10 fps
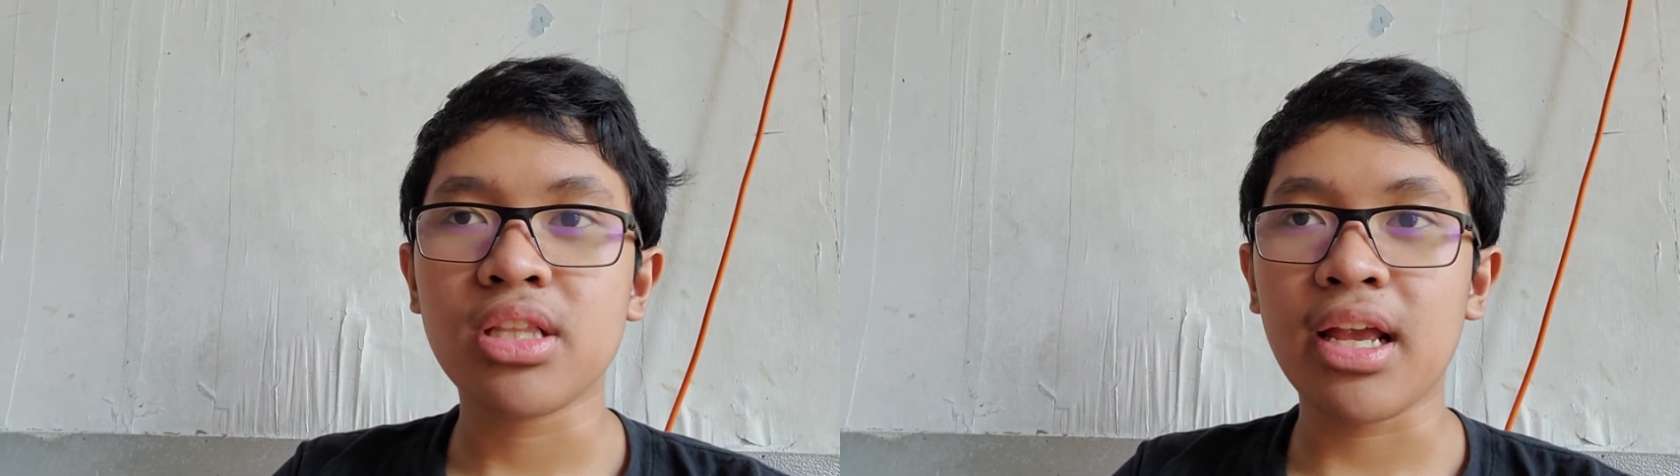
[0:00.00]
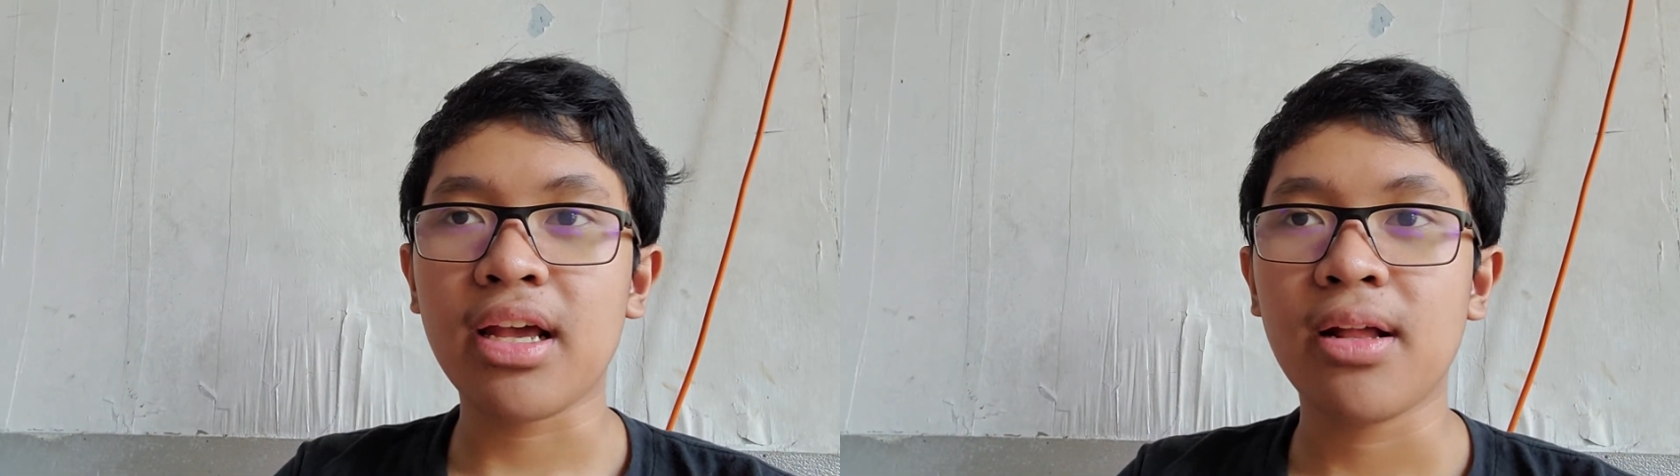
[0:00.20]

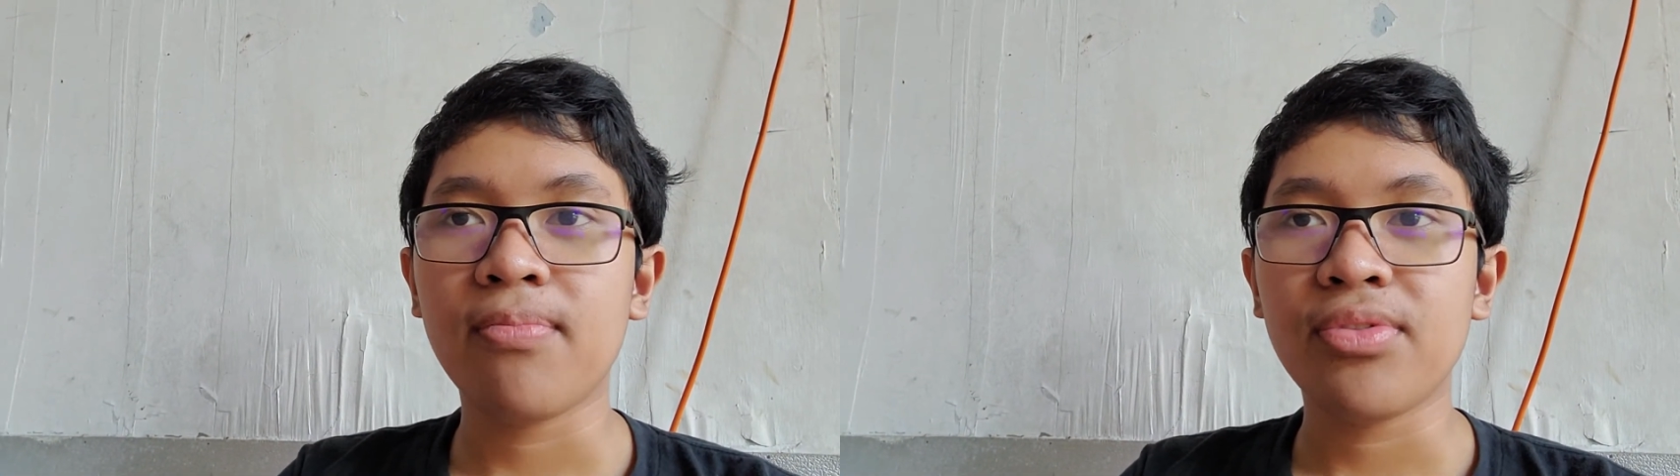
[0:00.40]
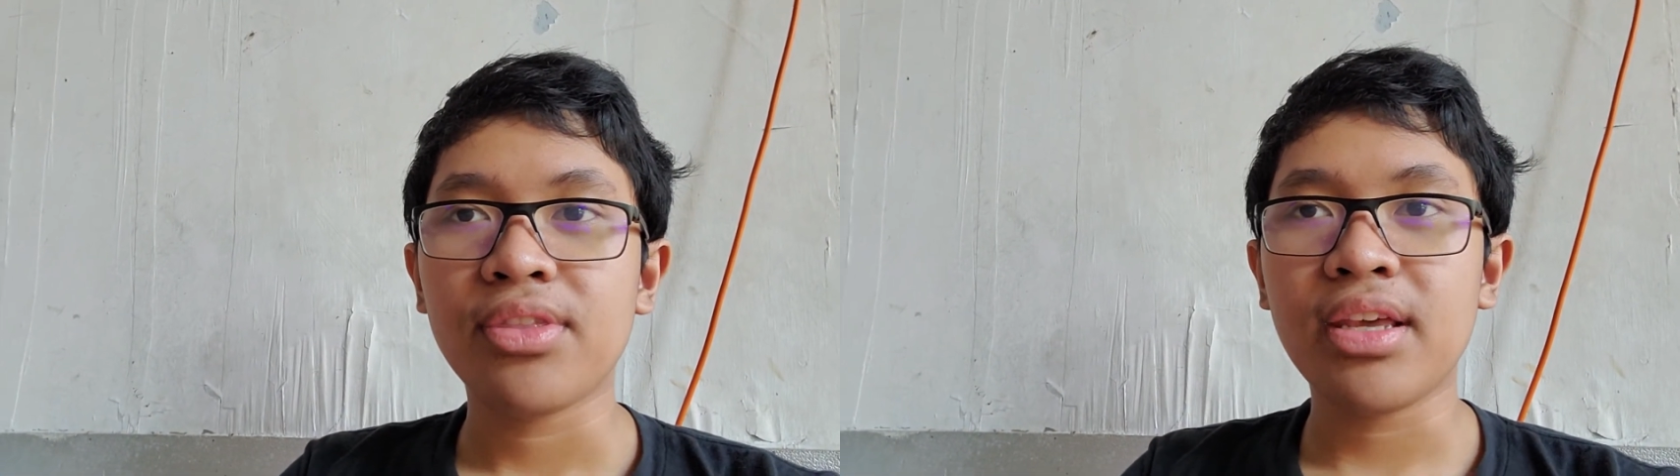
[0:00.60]
Like
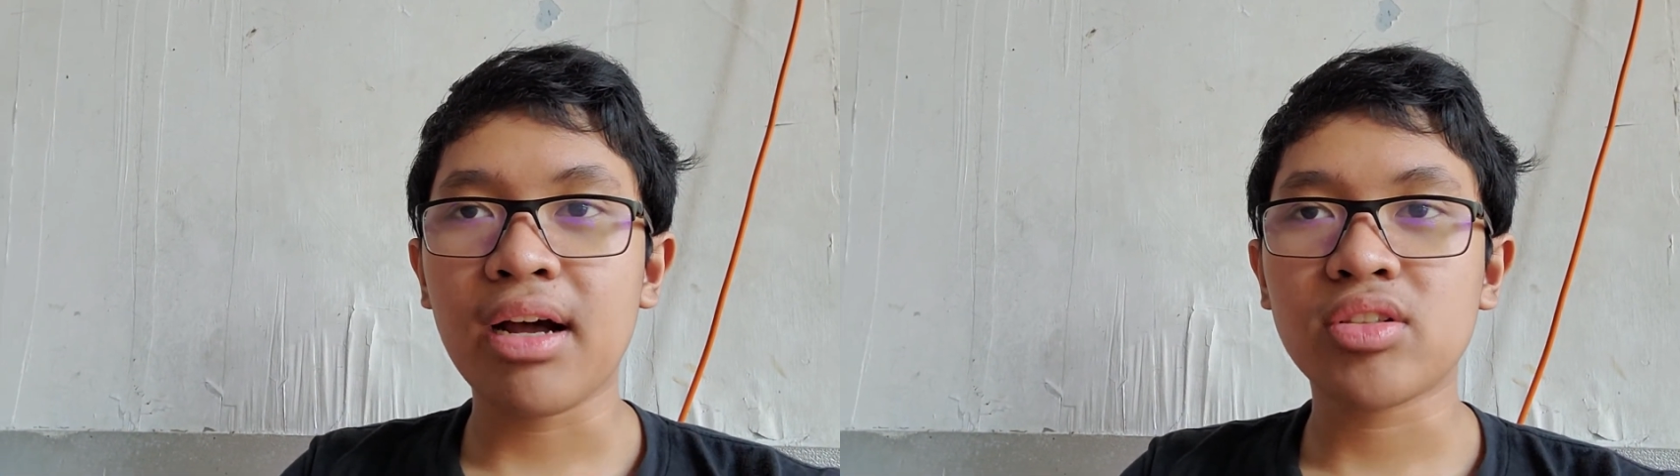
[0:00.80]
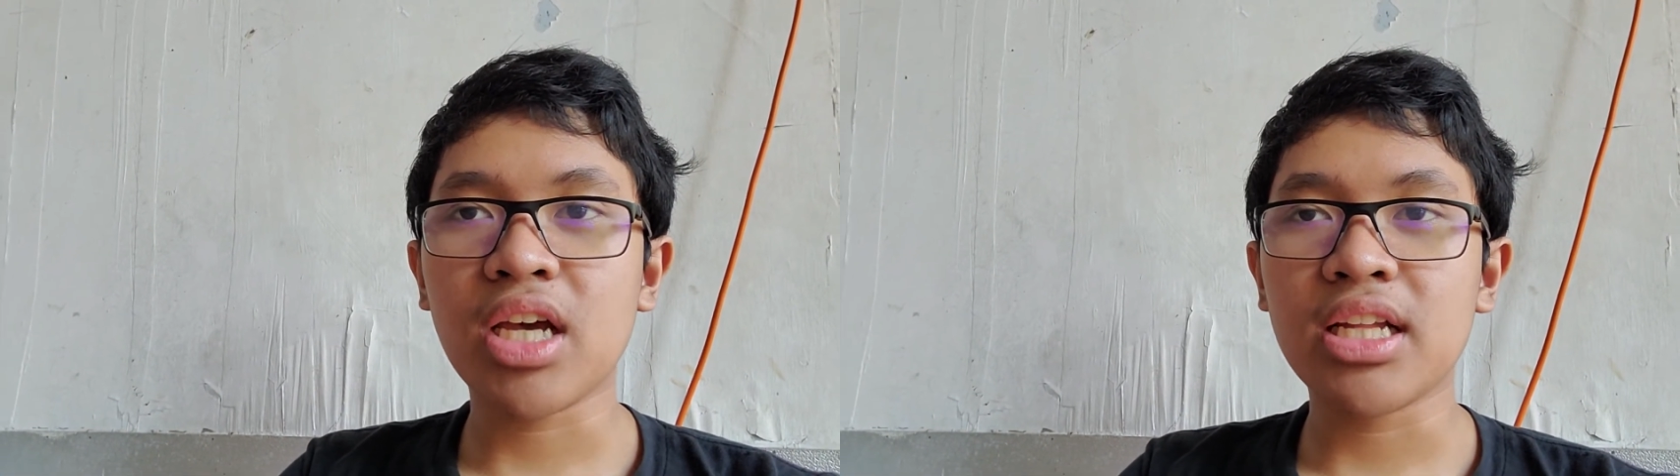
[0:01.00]
the
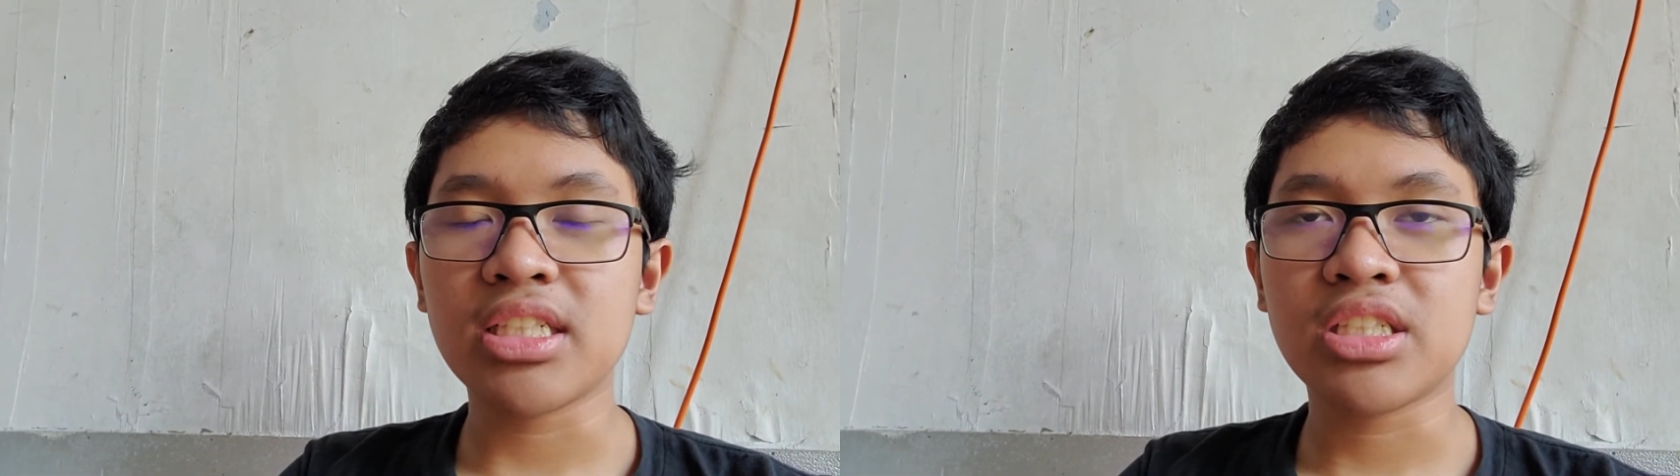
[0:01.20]
outside is